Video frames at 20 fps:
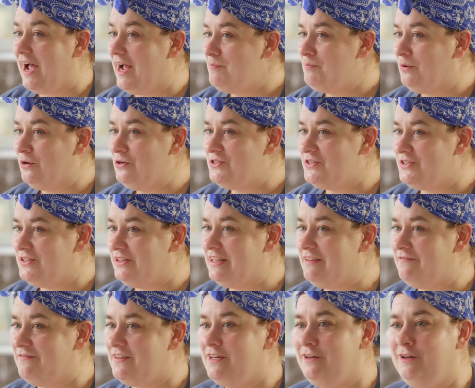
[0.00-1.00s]
I personally
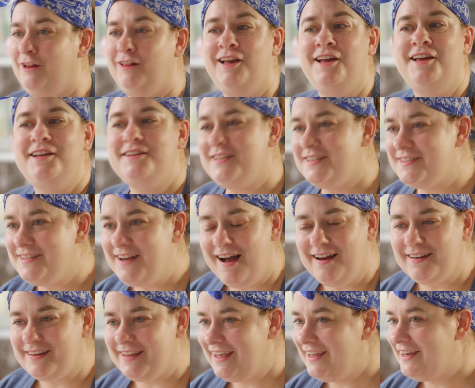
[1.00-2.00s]
feel does
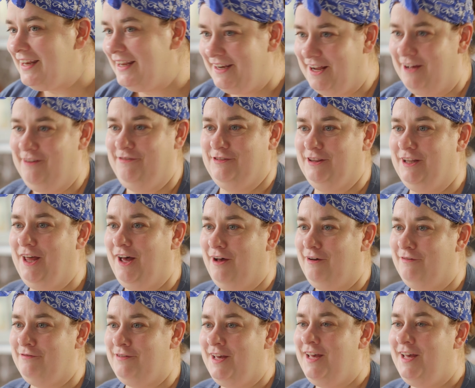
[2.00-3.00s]
not get enough love,